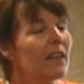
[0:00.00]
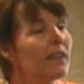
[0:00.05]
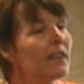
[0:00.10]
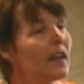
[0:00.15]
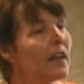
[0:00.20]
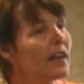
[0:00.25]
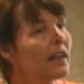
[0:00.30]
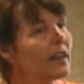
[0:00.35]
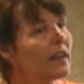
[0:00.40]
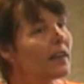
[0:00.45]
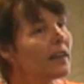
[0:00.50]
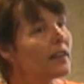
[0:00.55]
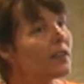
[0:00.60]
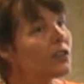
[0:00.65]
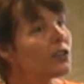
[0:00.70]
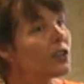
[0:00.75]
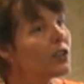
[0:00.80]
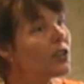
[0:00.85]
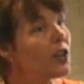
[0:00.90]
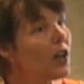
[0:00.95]
then it
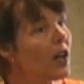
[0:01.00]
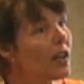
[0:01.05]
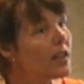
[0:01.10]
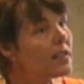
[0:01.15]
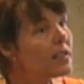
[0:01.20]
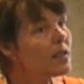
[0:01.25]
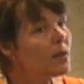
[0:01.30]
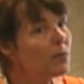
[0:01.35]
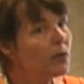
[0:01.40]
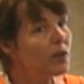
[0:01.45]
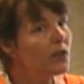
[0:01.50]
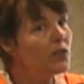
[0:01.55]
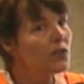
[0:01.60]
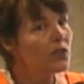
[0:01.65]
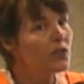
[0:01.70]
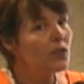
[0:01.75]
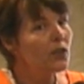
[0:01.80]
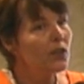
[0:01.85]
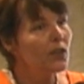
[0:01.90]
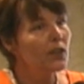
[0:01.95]
should cause some
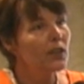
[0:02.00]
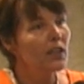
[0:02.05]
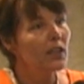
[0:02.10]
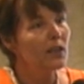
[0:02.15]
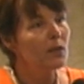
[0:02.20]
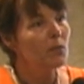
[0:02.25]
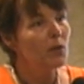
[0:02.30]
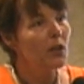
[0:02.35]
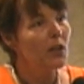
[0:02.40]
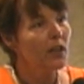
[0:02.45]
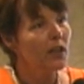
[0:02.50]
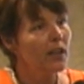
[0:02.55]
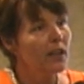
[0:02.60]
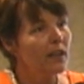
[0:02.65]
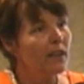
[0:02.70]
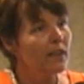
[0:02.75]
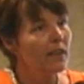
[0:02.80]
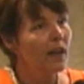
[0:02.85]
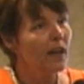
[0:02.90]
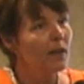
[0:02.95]
concern in
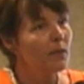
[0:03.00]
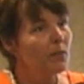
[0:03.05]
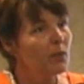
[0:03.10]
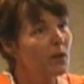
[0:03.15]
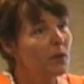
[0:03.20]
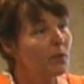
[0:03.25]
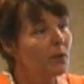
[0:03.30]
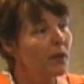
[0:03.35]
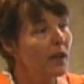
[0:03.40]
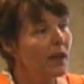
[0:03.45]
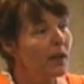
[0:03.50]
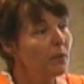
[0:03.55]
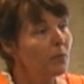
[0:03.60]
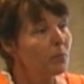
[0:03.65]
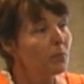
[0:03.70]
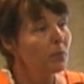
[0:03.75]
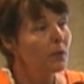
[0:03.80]
America that people like